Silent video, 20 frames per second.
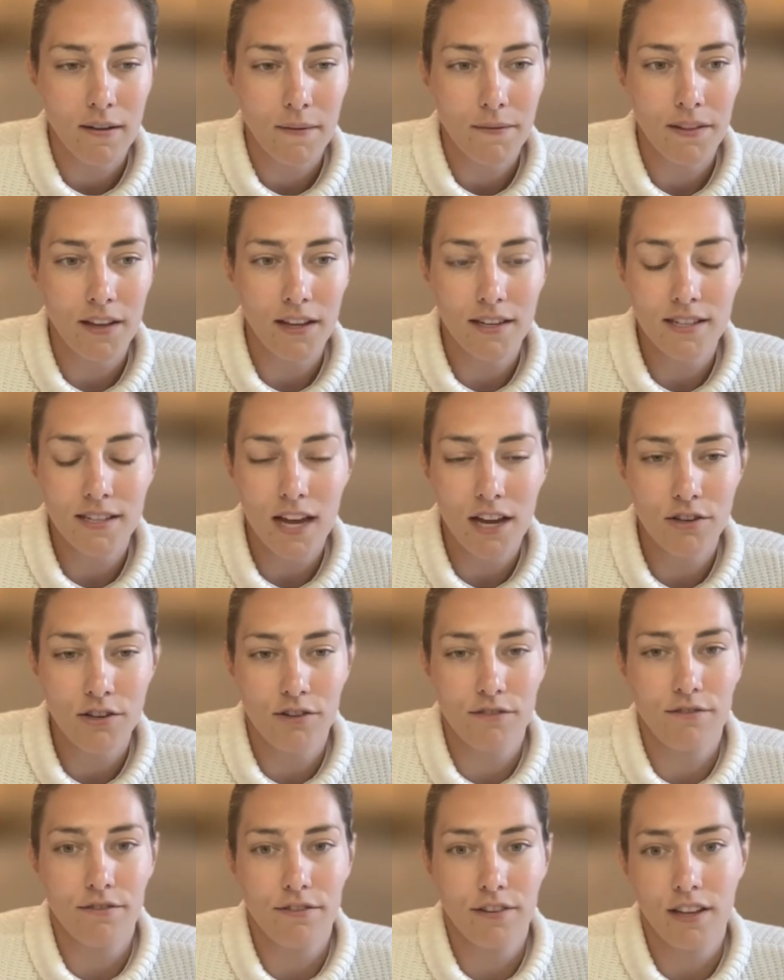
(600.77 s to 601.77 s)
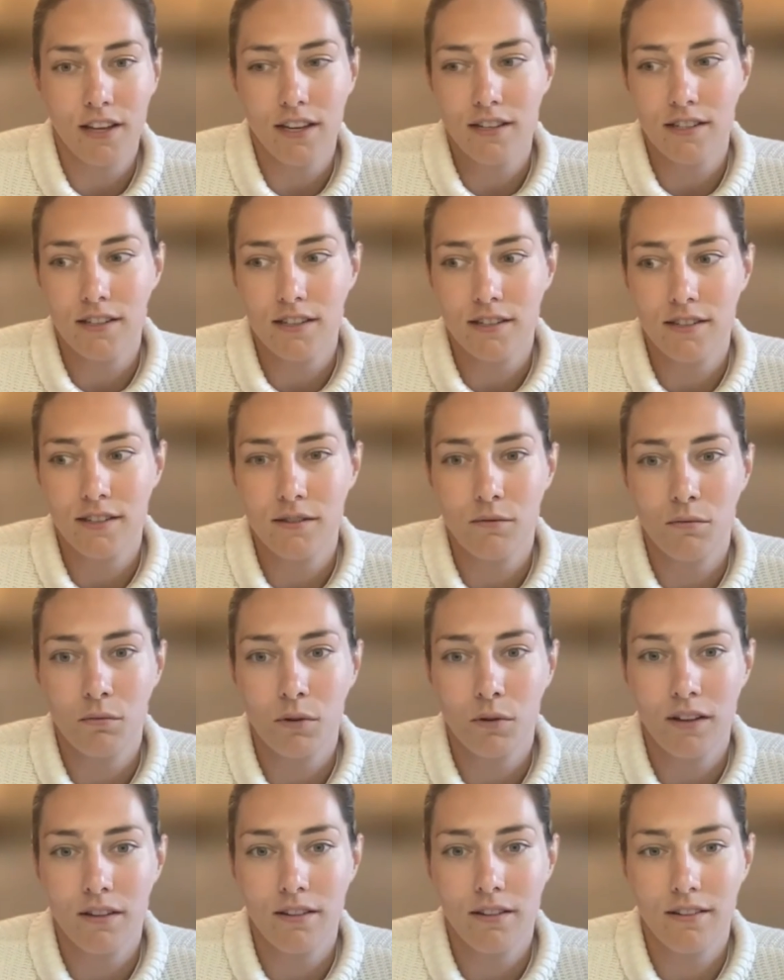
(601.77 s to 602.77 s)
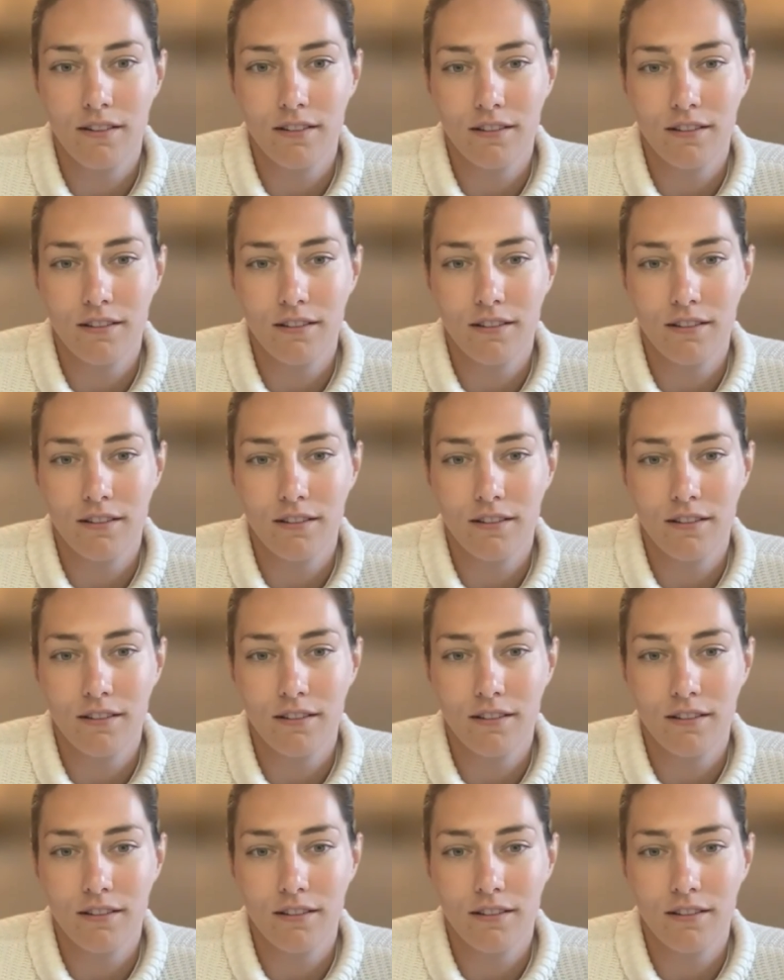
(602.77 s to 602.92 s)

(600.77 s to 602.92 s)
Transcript: the intention for this is with